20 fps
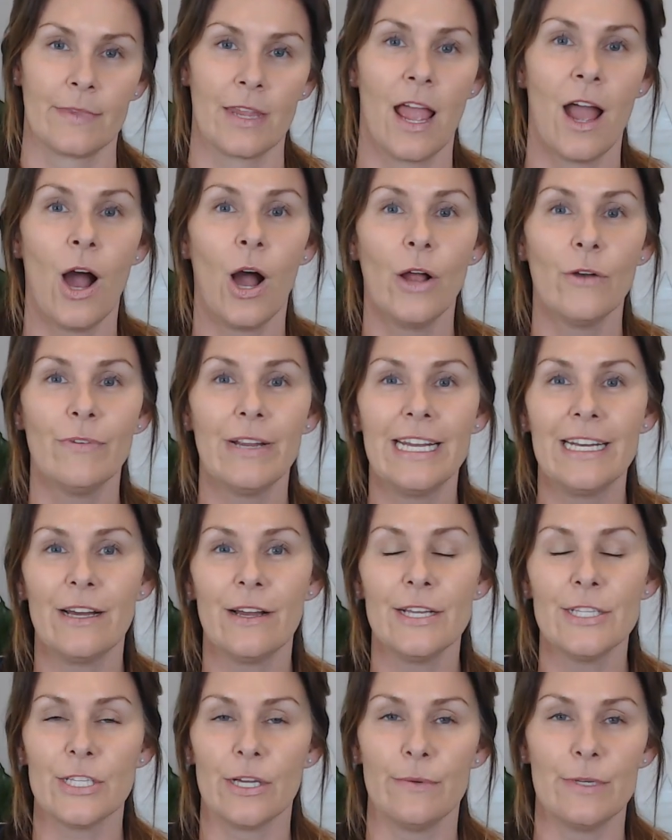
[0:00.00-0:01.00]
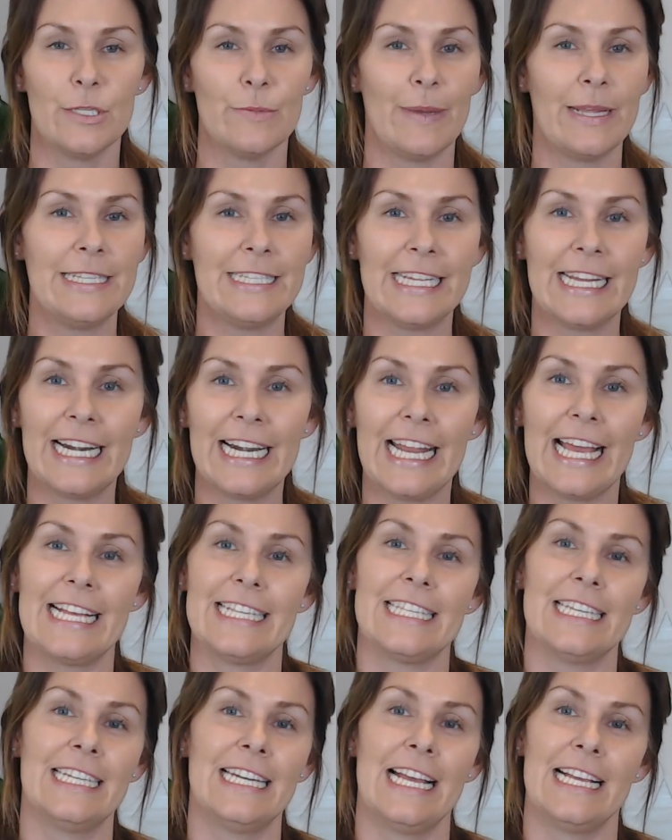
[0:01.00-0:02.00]
I realised I was spending less
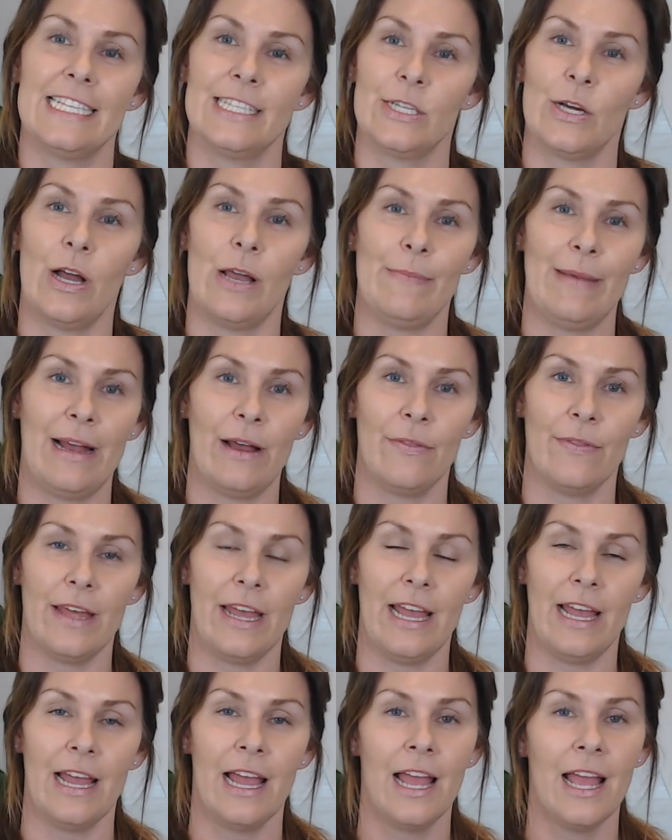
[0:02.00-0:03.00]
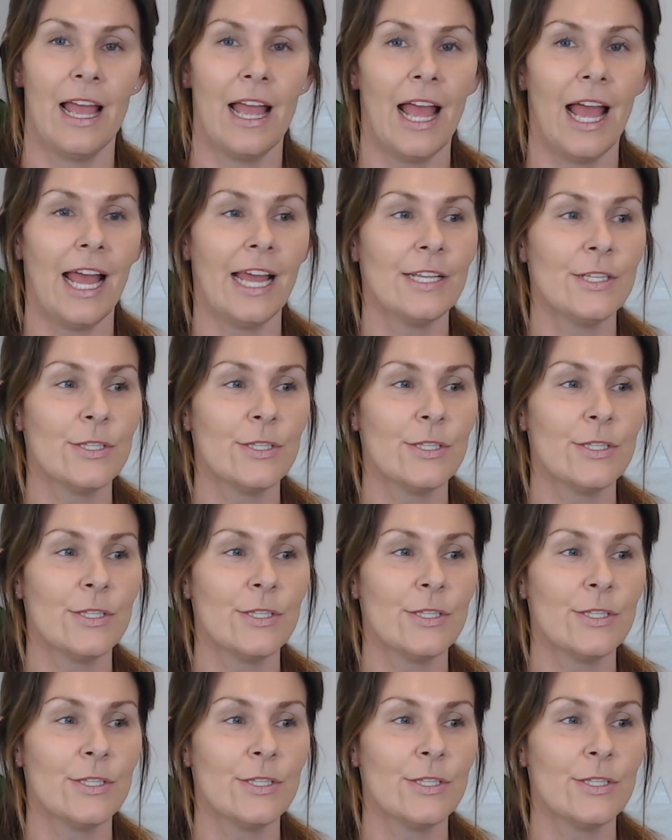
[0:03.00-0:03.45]
and less time out there, and